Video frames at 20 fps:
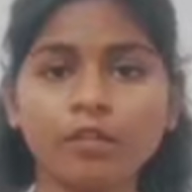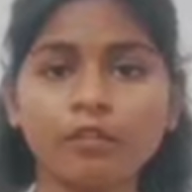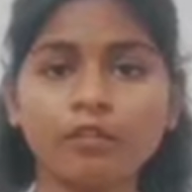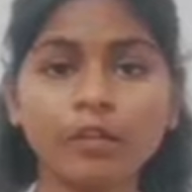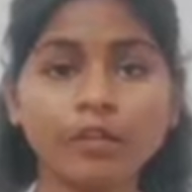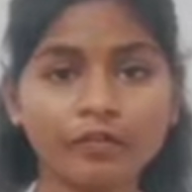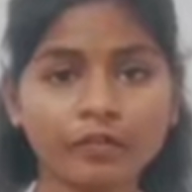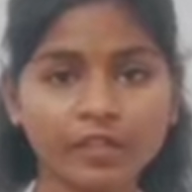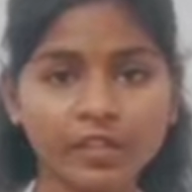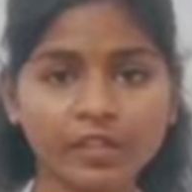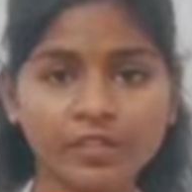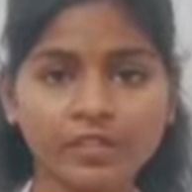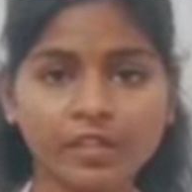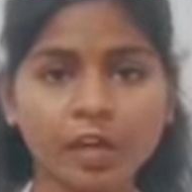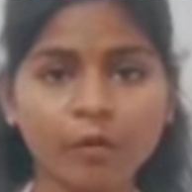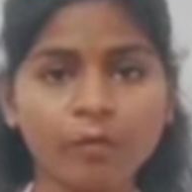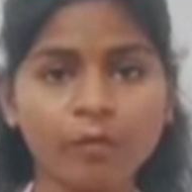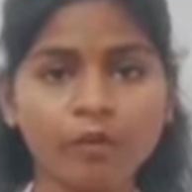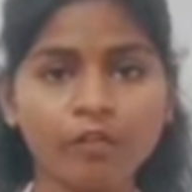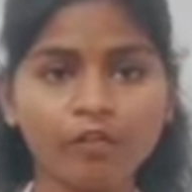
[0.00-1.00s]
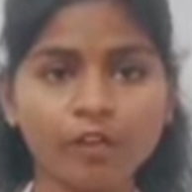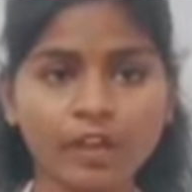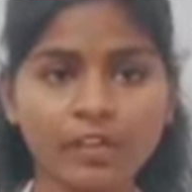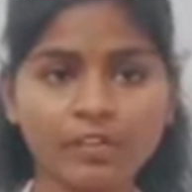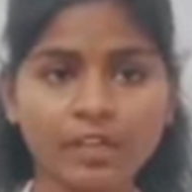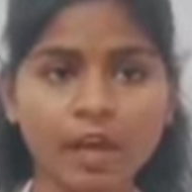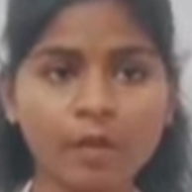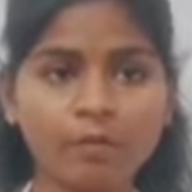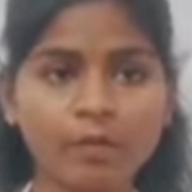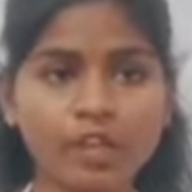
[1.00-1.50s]
Fifth step of
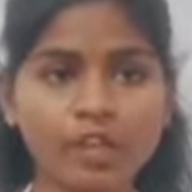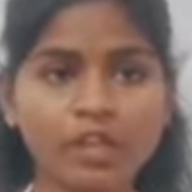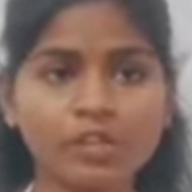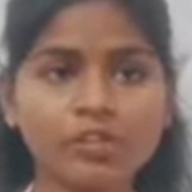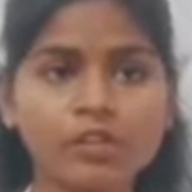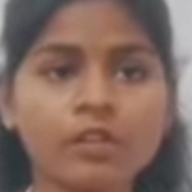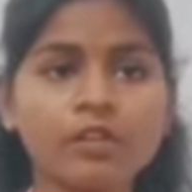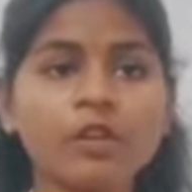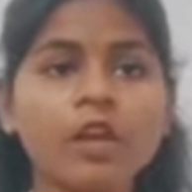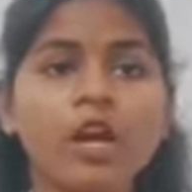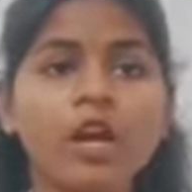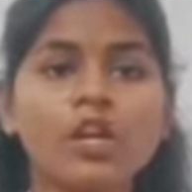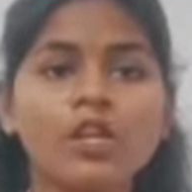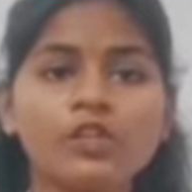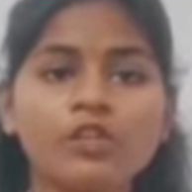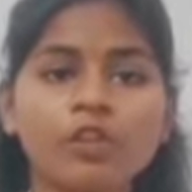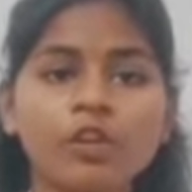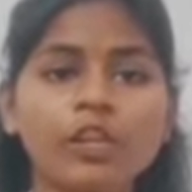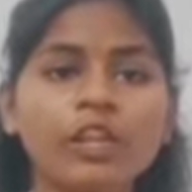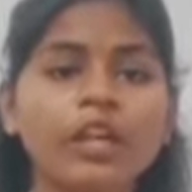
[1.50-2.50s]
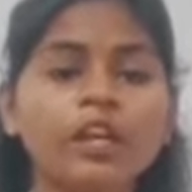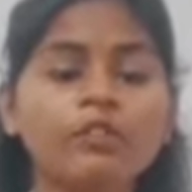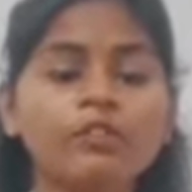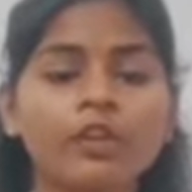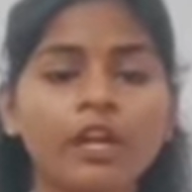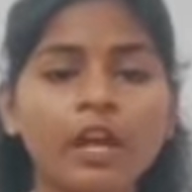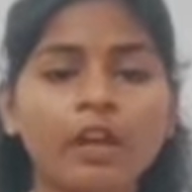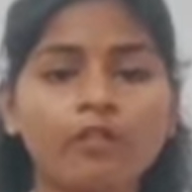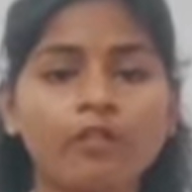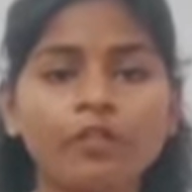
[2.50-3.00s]
examination. So here we
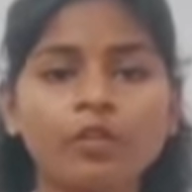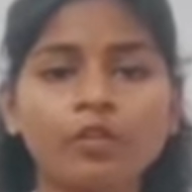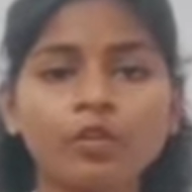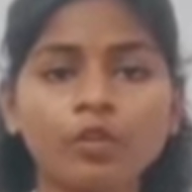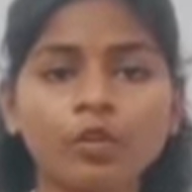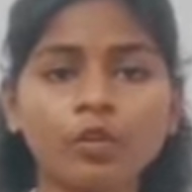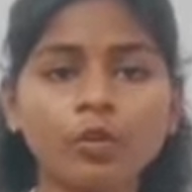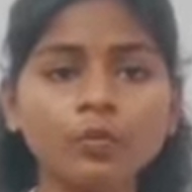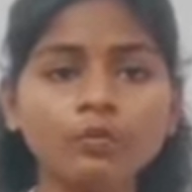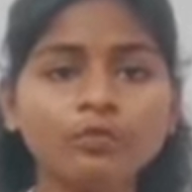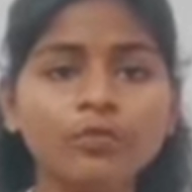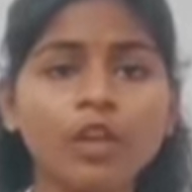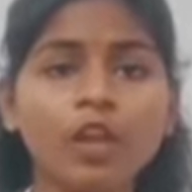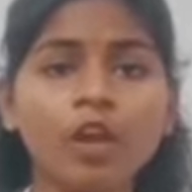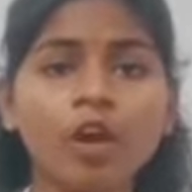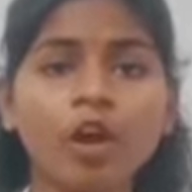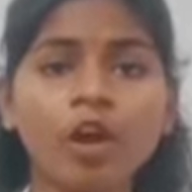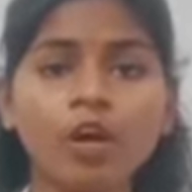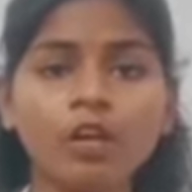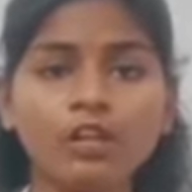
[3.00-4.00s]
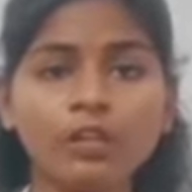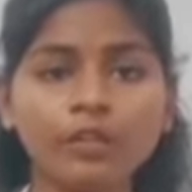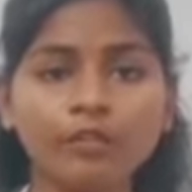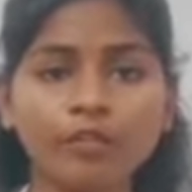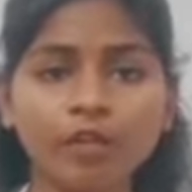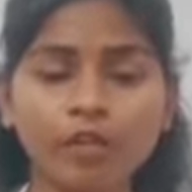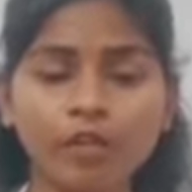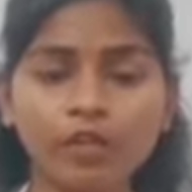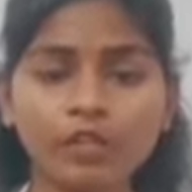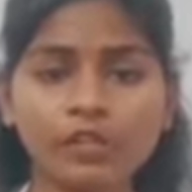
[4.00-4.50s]
have to do all the
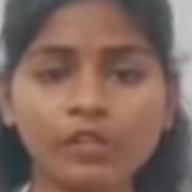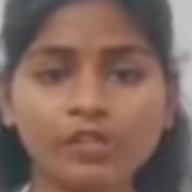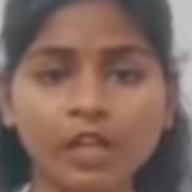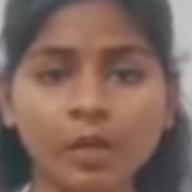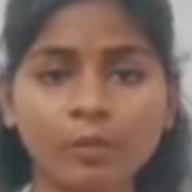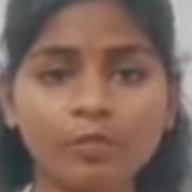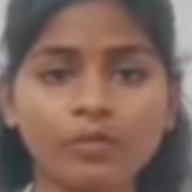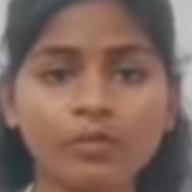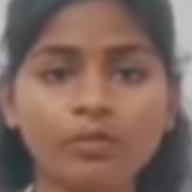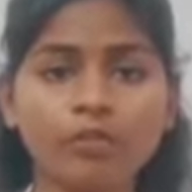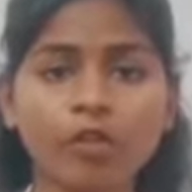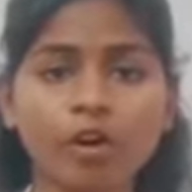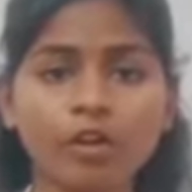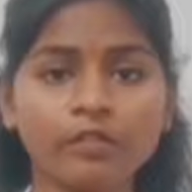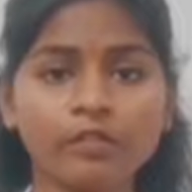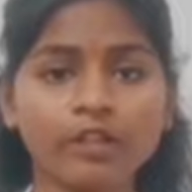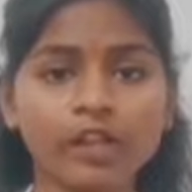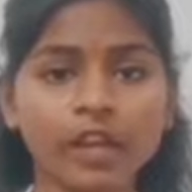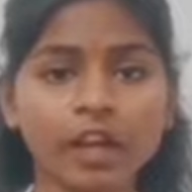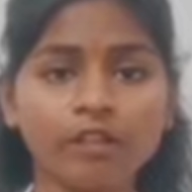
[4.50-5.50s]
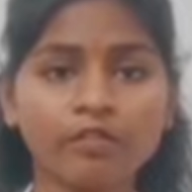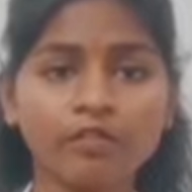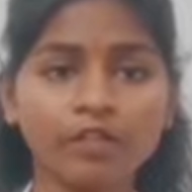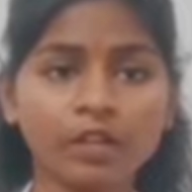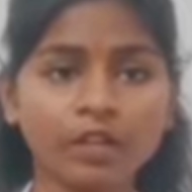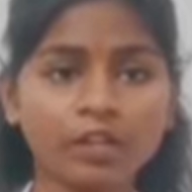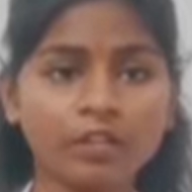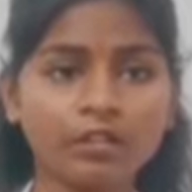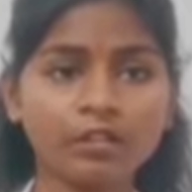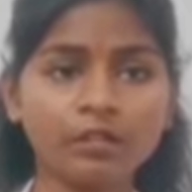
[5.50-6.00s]
4 steps what we have
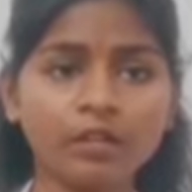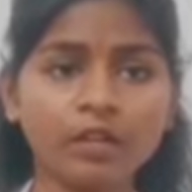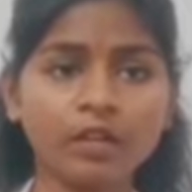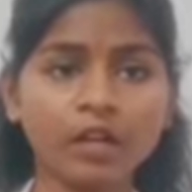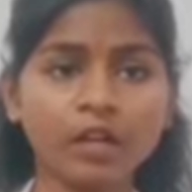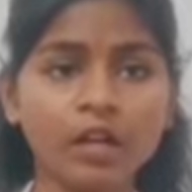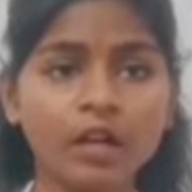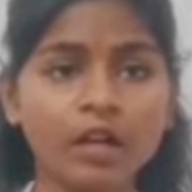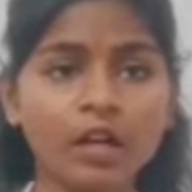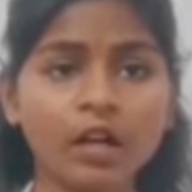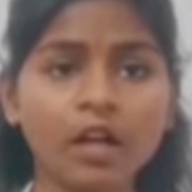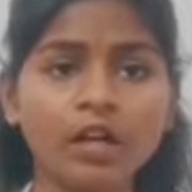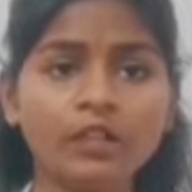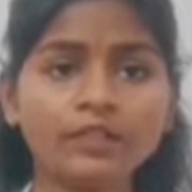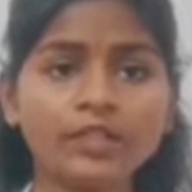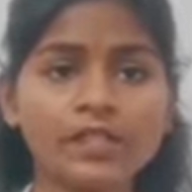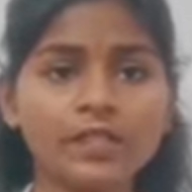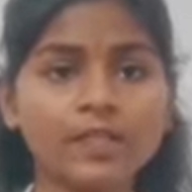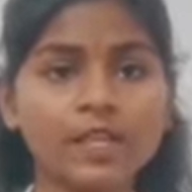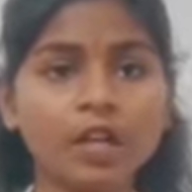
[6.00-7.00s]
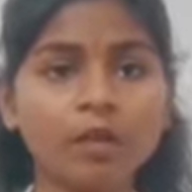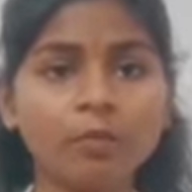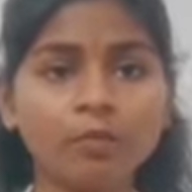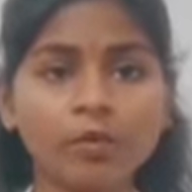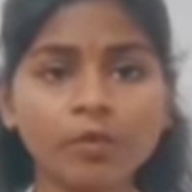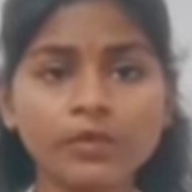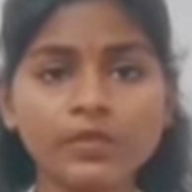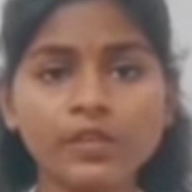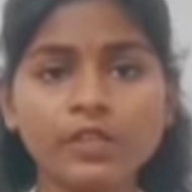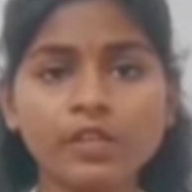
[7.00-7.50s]
done. The same
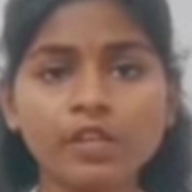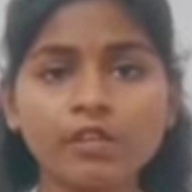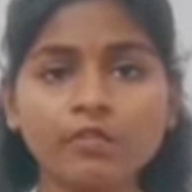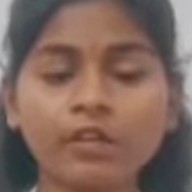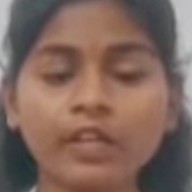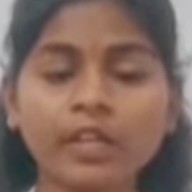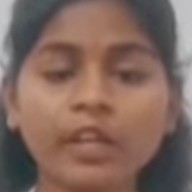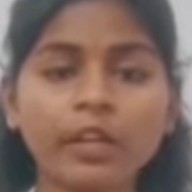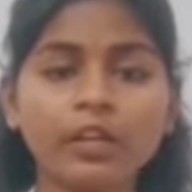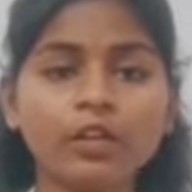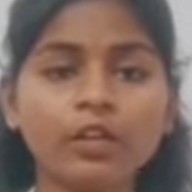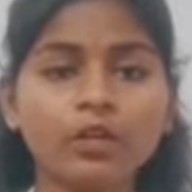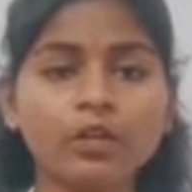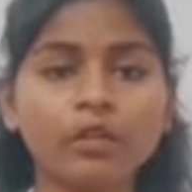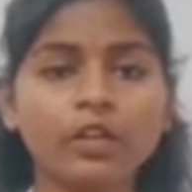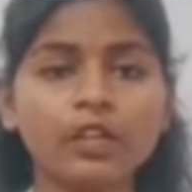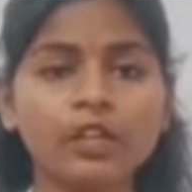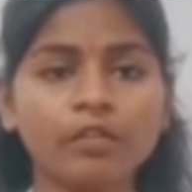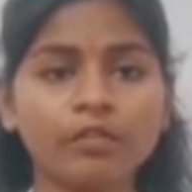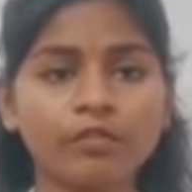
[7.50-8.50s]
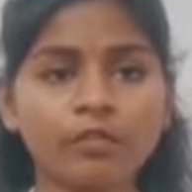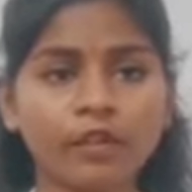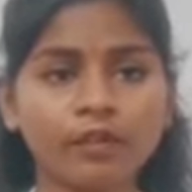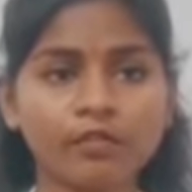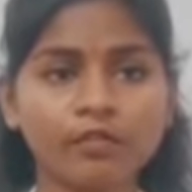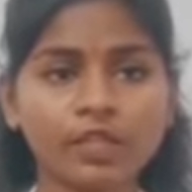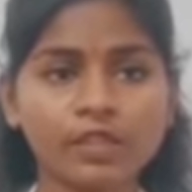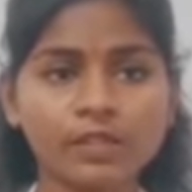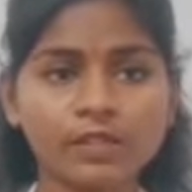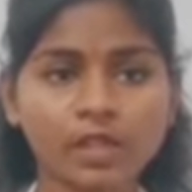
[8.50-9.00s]
procedure we can do in a
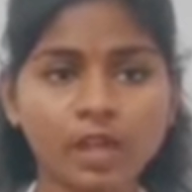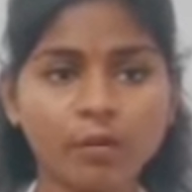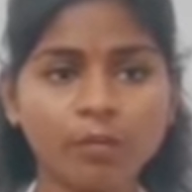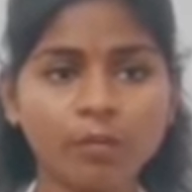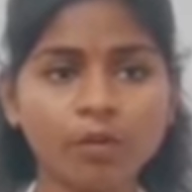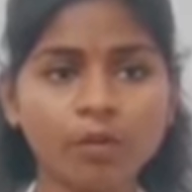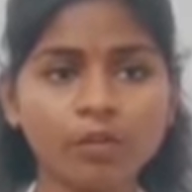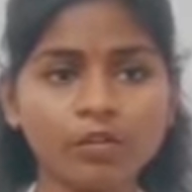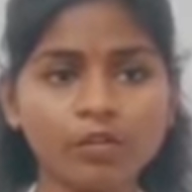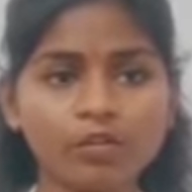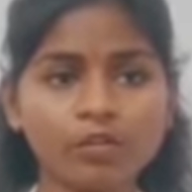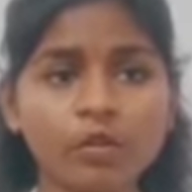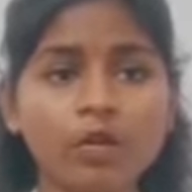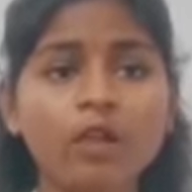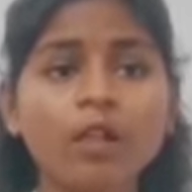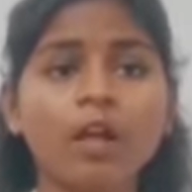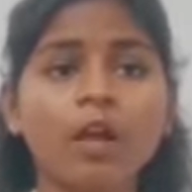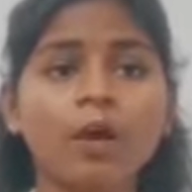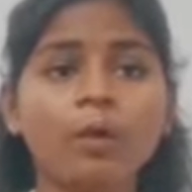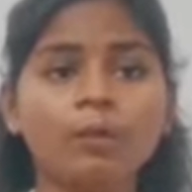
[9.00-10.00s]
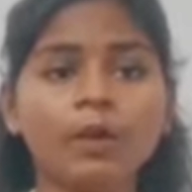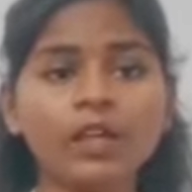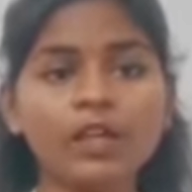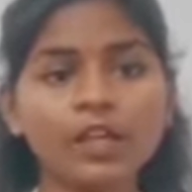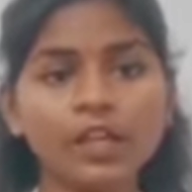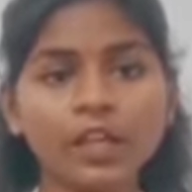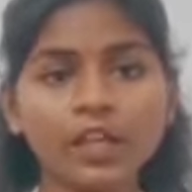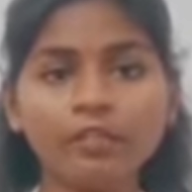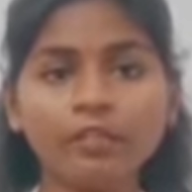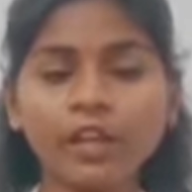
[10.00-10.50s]
5th step also, but
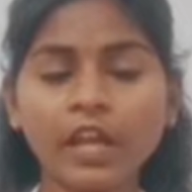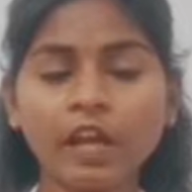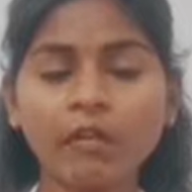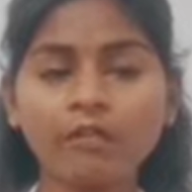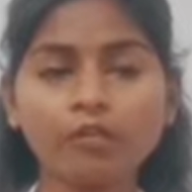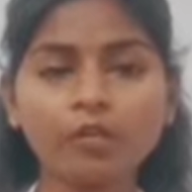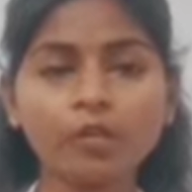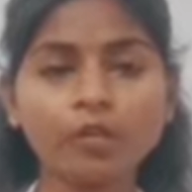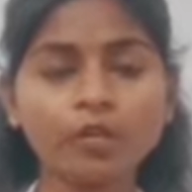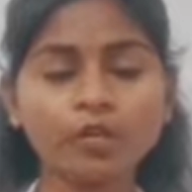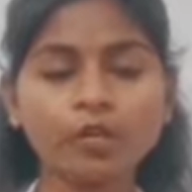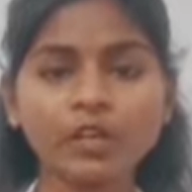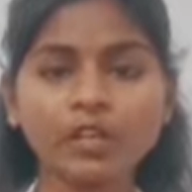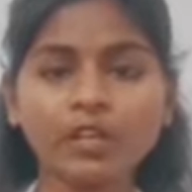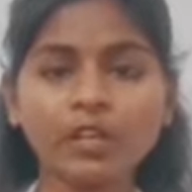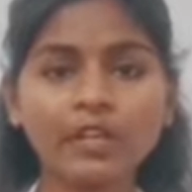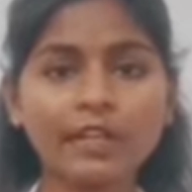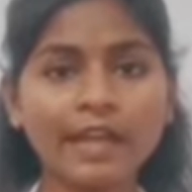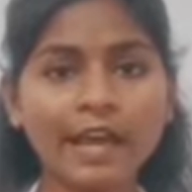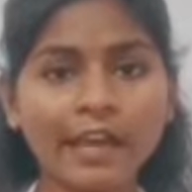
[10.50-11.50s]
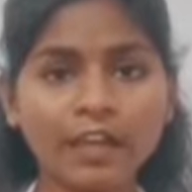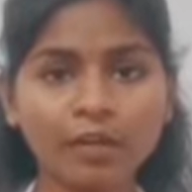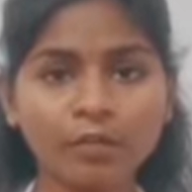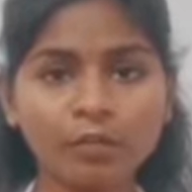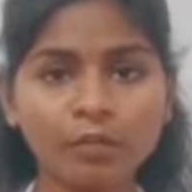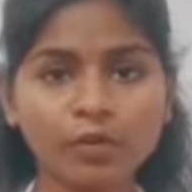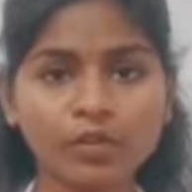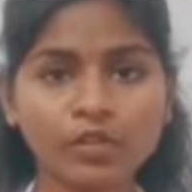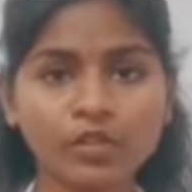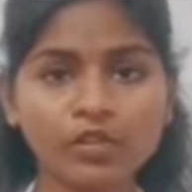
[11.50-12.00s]
here we have to do in a lying
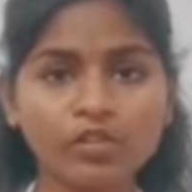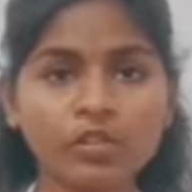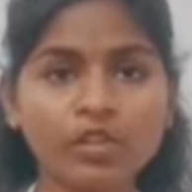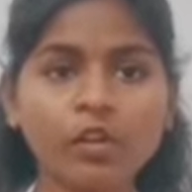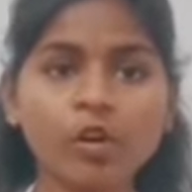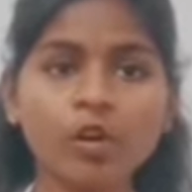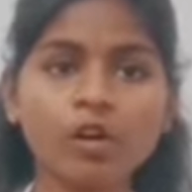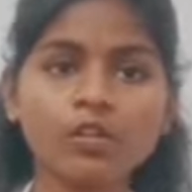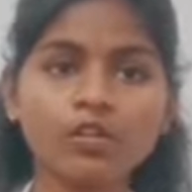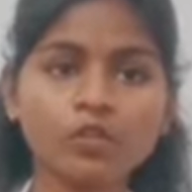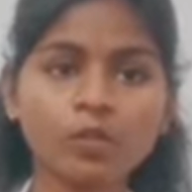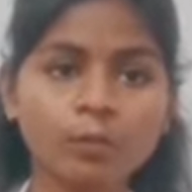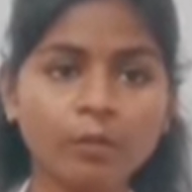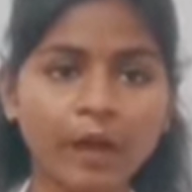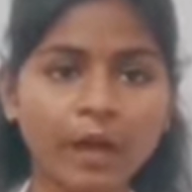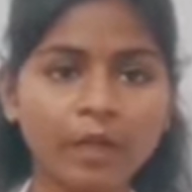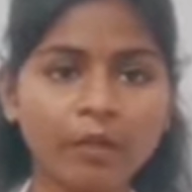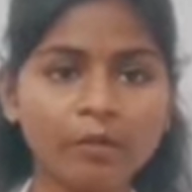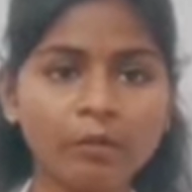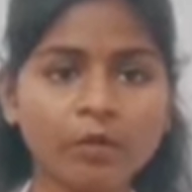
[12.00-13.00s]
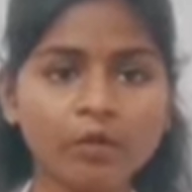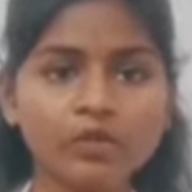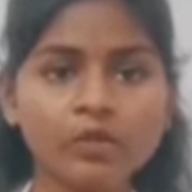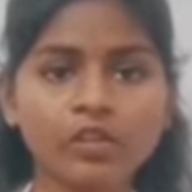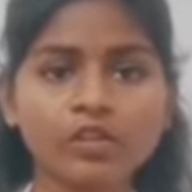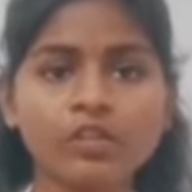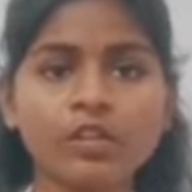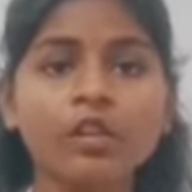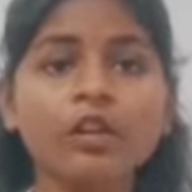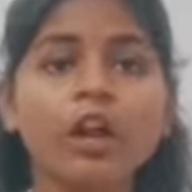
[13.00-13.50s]
position or supine
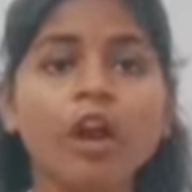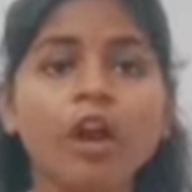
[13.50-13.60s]
position.